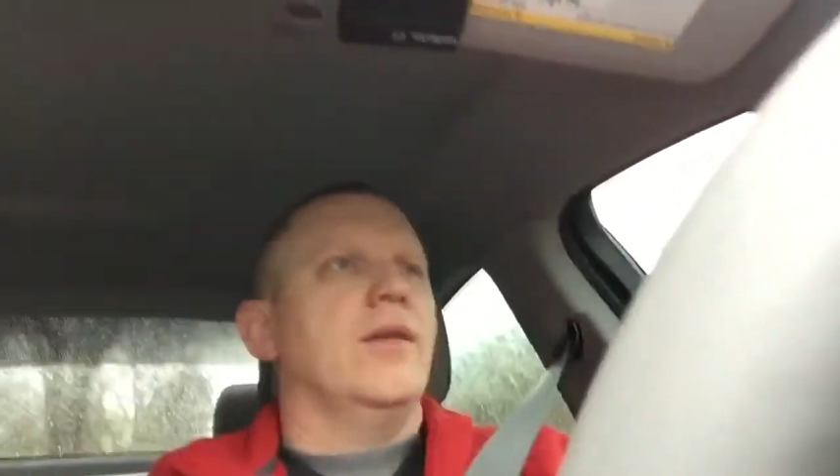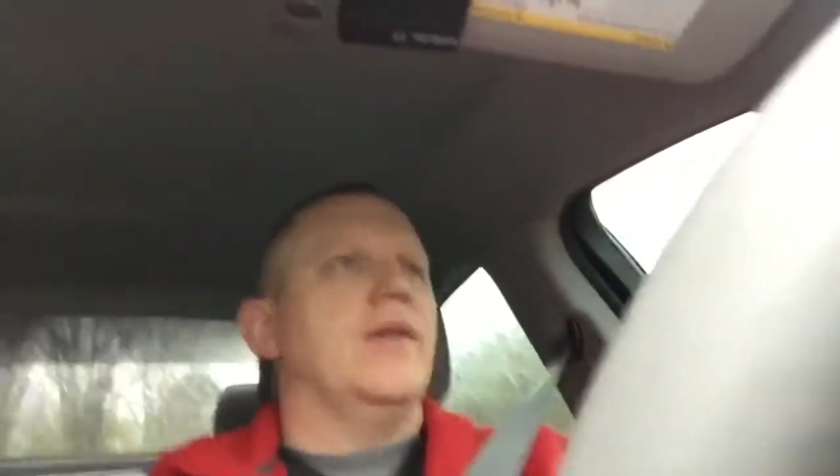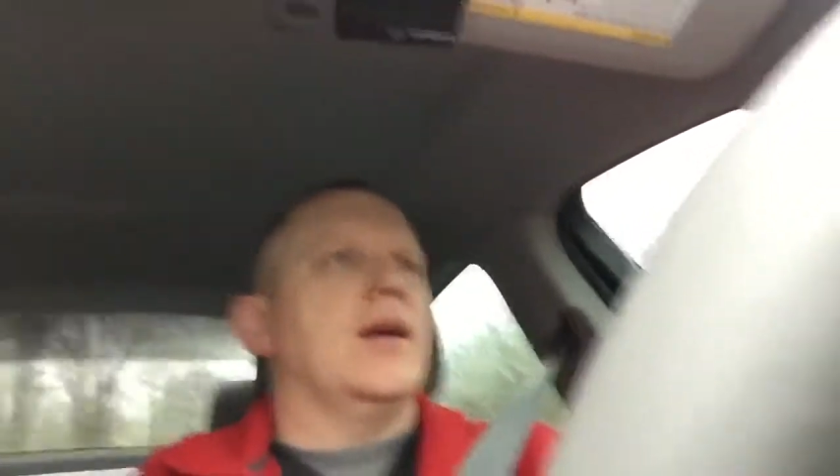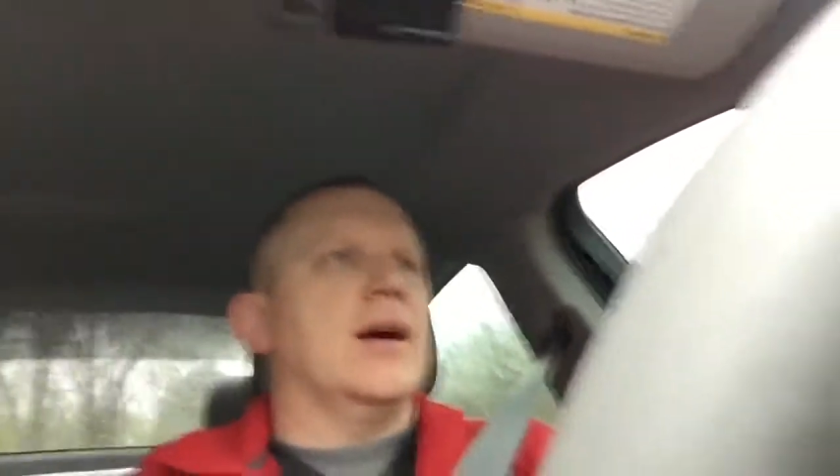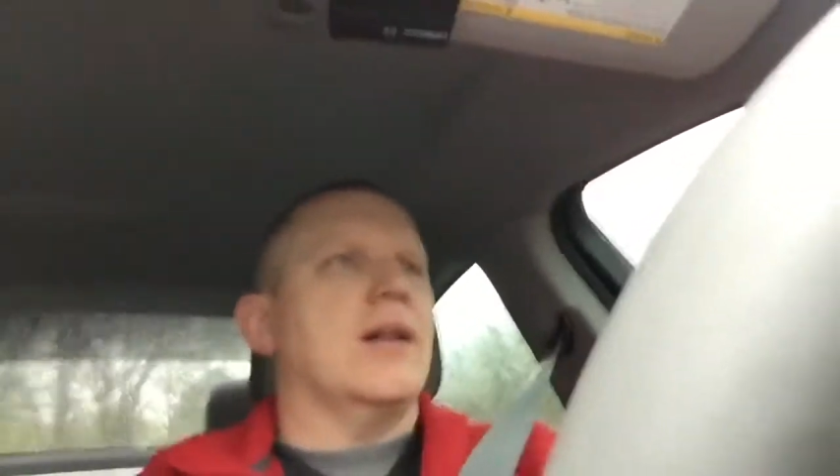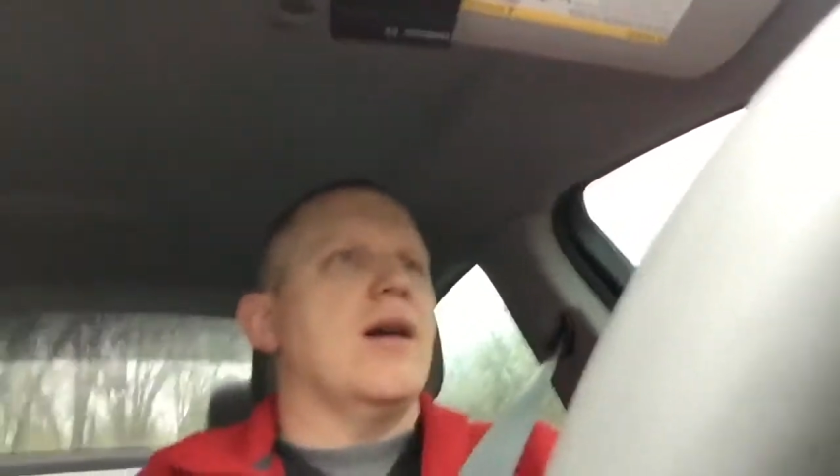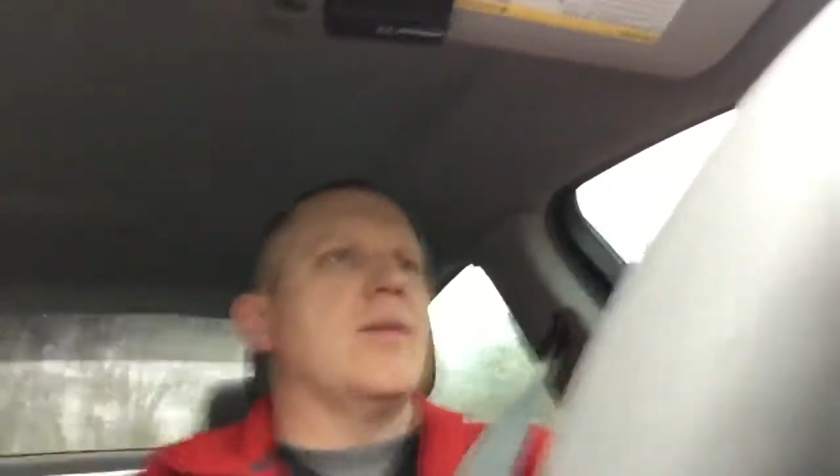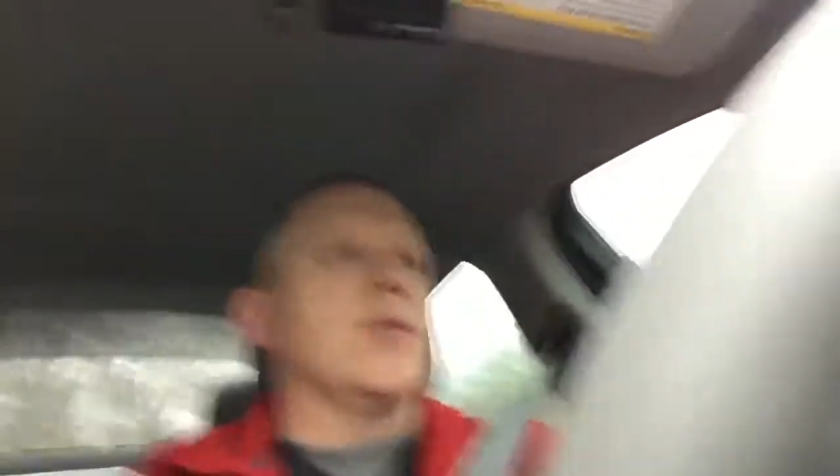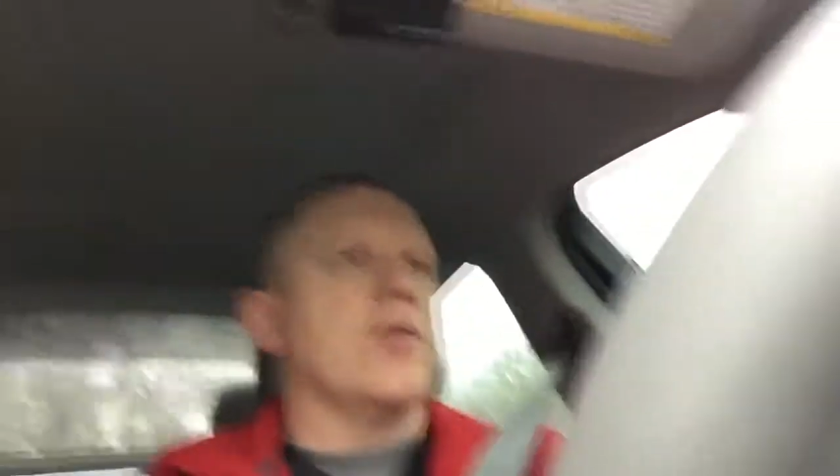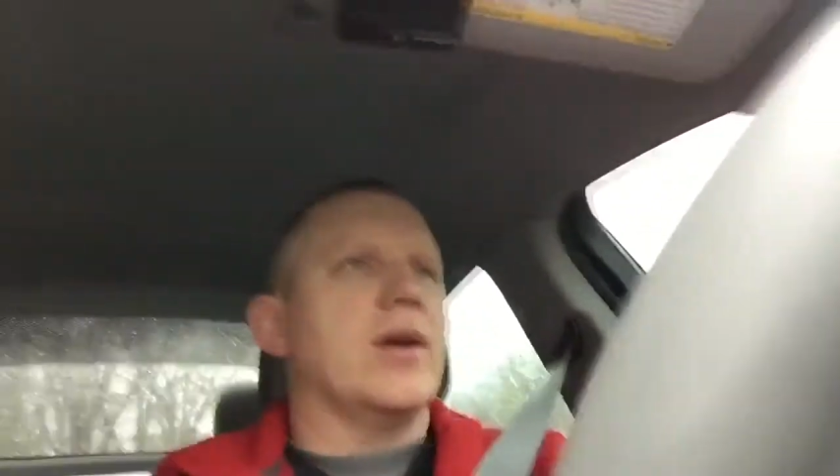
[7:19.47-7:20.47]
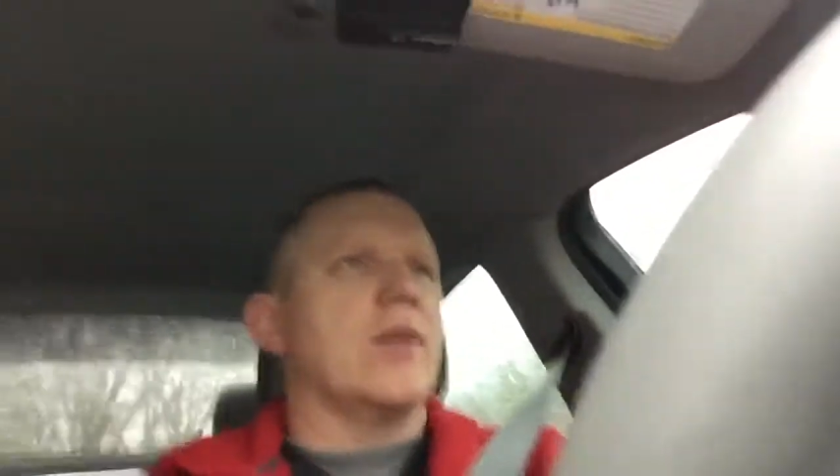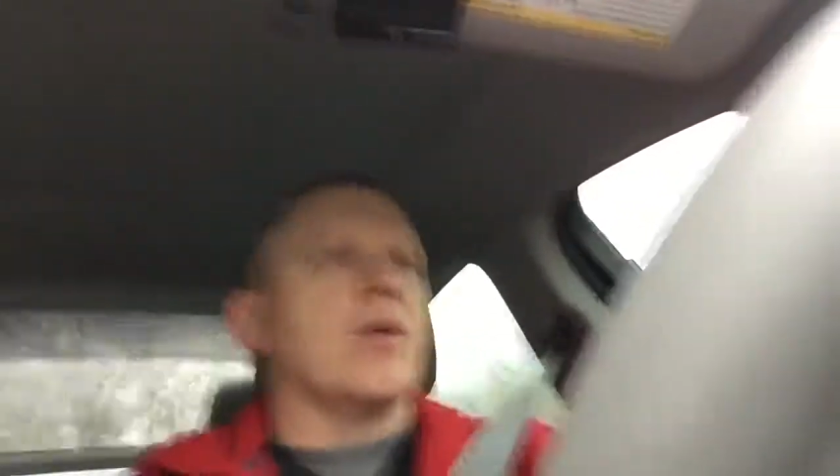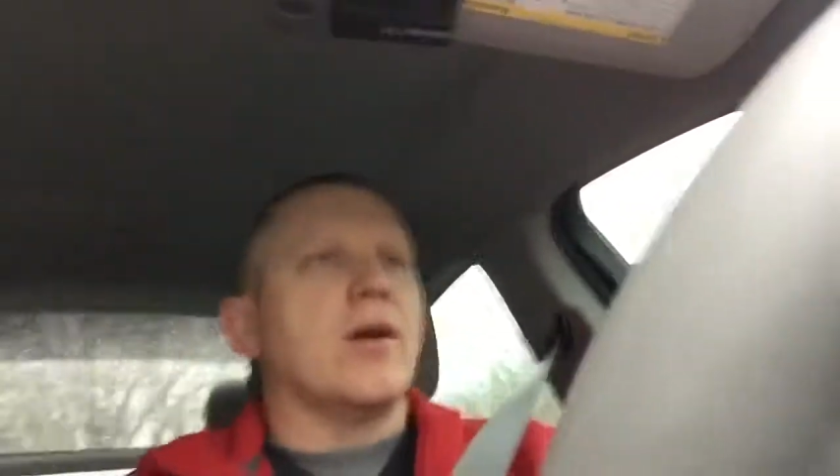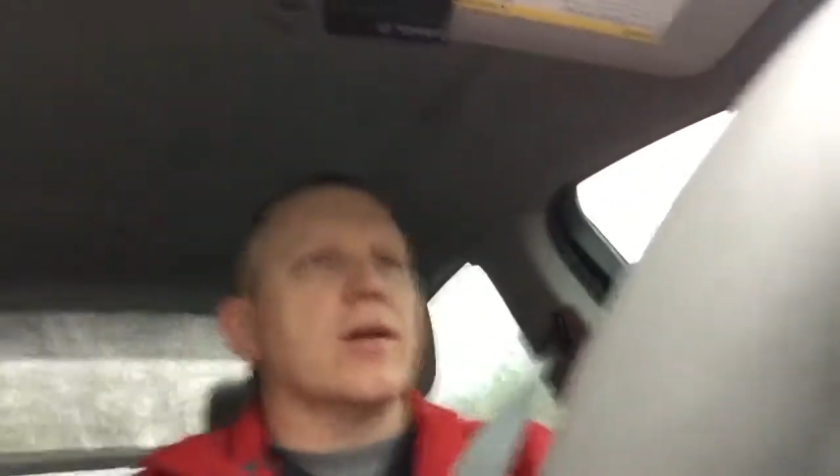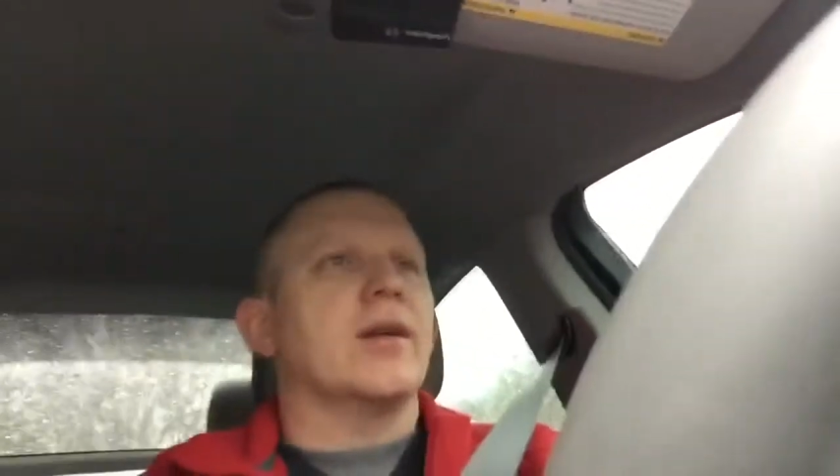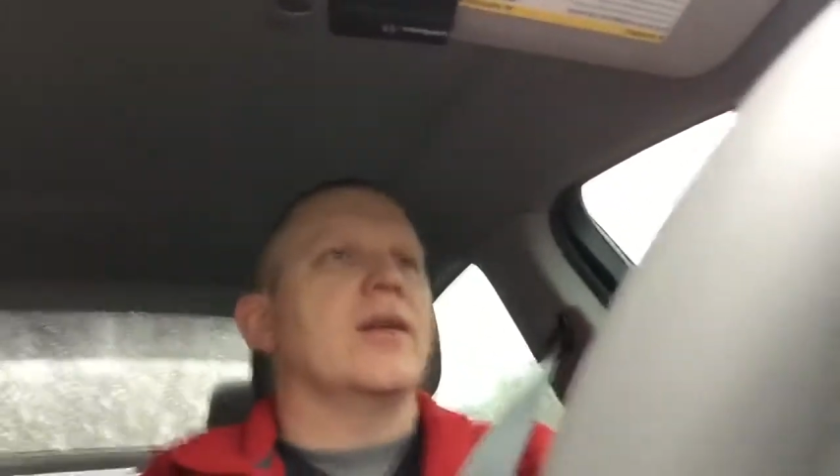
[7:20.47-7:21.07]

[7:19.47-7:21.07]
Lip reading: that I climb on the way to work,